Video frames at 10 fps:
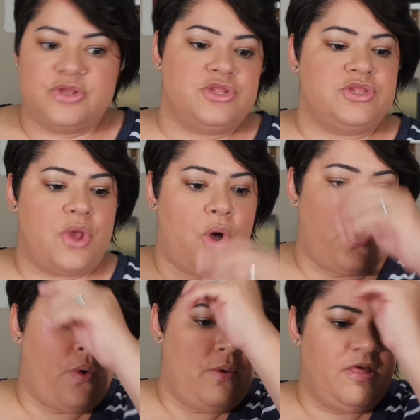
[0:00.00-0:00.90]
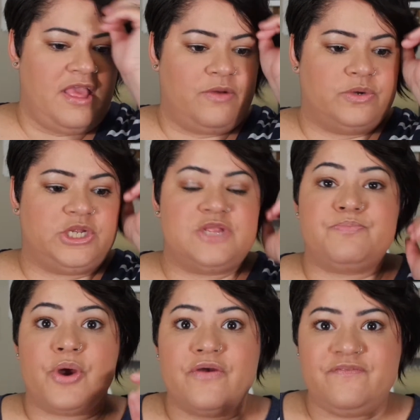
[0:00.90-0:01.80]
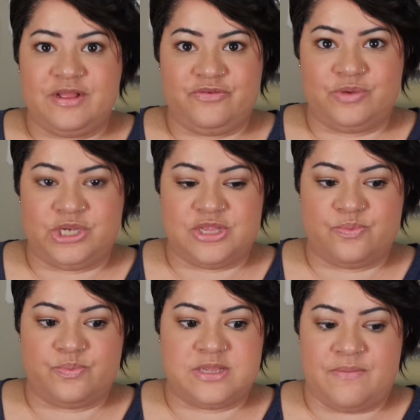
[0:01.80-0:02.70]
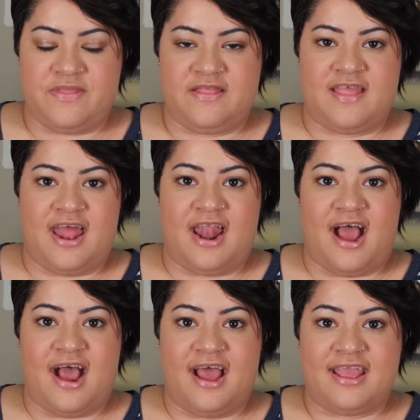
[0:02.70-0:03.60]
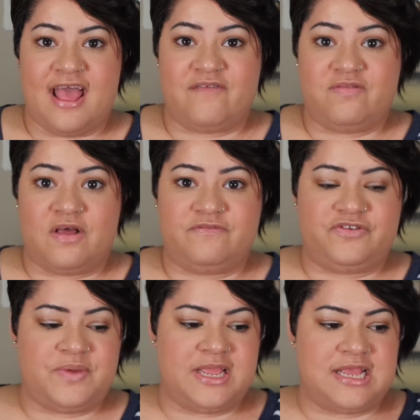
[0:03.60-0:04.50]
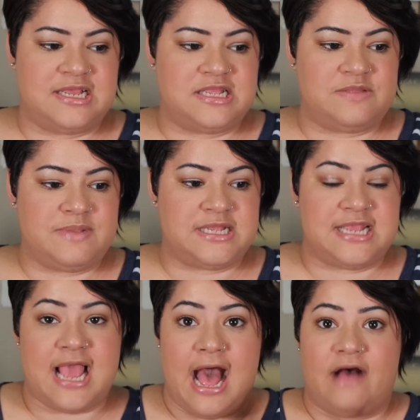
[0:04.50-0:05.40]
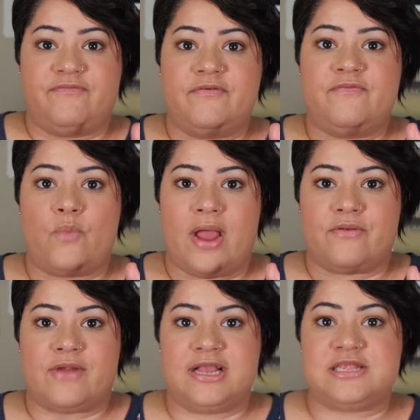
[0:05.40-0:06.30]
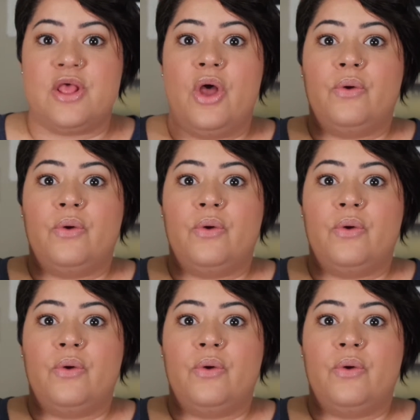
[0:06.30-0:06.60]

So, which is perfect, which is something that I have loved doing, is mixing half of white rice